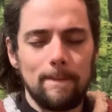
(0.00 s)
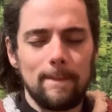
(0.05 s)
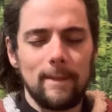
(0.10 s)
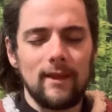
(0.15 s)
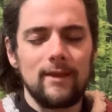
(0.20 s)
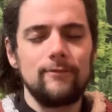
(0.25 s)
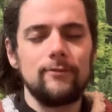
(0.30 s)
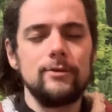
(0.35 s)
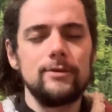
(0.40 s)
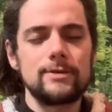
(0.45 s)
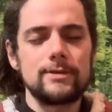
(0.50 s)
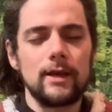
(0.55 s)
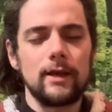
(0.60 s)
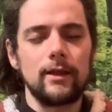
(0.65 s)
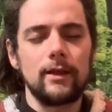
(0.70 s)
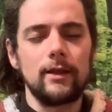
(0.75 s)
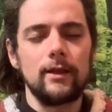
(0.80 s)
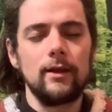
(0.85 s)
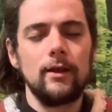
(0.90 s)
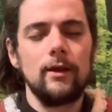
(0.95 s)
If you
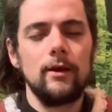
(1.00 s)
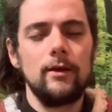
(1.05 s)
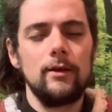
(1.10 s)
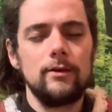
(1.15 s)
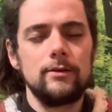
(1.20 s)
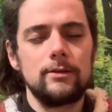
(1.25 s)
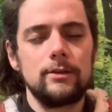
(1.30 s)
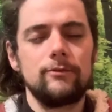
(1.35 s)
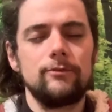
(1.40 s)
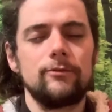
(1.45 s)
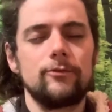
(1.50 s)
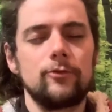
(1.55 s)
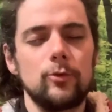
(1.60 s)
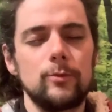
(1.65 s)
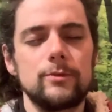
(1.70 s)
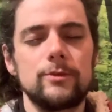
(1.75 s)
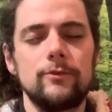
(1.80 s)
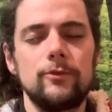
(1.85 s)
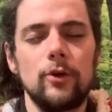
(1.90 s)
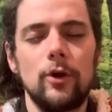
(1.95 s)
study different forms
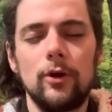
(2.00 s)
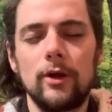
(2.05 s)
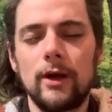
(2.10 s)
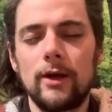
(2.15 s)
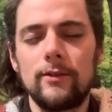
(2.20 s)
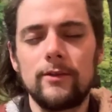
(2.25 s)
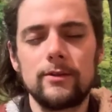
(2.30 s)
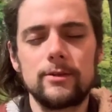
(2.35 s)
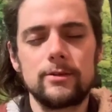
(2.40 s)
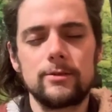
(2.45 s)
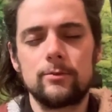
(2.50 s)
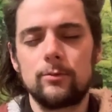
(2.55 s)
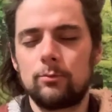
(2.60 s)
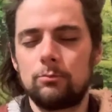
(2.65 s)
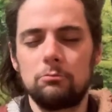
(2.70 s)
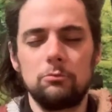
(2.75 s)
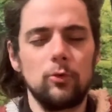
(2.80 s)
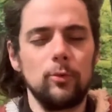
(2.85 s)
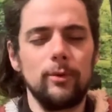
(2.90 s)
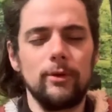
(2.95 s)
of yoga,
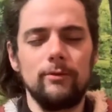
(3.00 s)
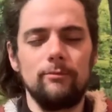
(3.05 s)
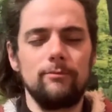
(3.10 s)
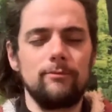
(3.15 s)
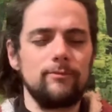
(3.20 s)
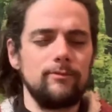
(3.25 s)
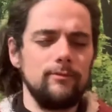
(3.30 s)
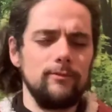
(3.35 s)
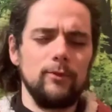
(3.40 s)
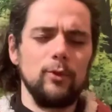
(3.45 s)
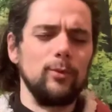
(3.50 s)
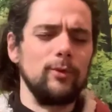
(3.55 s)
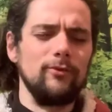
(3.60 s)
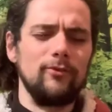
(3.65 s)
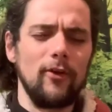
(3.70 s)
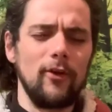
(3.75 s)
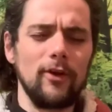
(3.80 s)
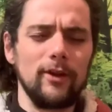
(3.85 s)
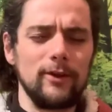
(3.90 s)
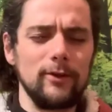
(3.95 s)
you'll be
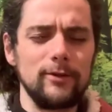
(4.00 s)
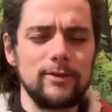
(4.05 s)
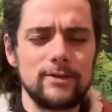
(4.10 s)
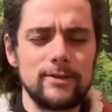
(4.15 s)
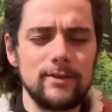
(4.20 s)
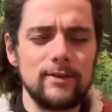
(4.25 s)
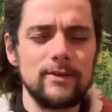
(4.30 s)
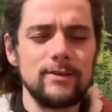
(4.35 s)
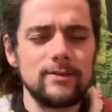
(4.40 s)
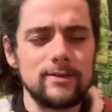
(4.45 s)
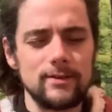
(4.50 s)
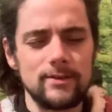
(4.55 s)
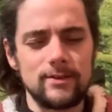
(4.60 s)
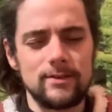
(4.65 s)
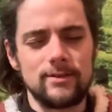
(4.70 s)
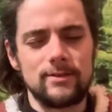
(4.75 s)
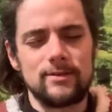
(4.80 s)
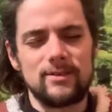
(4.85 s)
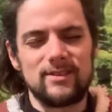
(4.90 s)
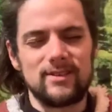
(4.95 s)
very used to this. This is
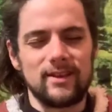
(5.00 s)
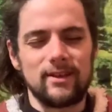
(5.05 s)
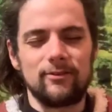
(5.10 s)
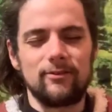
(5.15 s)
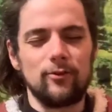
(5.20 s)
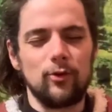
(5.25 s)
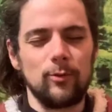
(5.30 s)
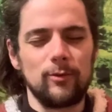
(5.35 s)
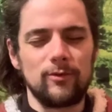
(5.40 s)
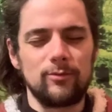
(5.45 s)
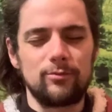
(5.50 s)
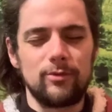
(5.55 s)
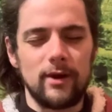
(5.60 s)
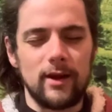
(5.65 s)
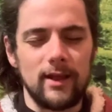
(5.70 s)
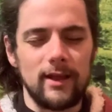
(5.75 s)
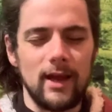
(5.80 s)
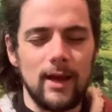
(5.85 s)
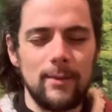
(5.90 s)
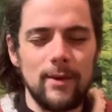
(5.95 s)
just like a form of
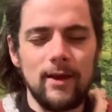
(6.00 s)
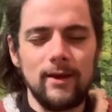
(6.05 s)
pranayama.